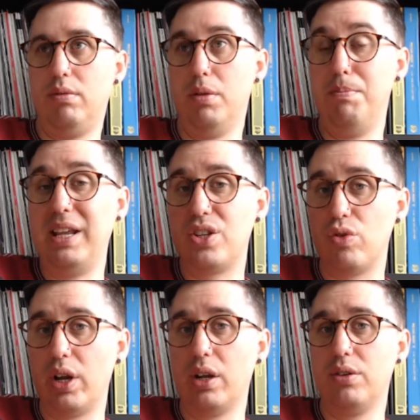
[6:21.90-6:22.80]

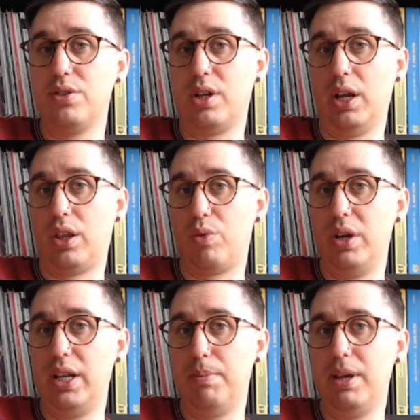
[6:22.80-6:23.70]
metering to like 3
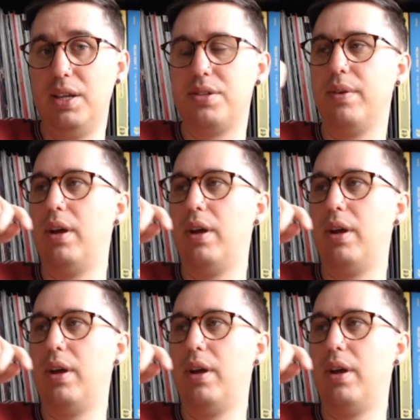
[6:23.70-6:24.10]
dBs.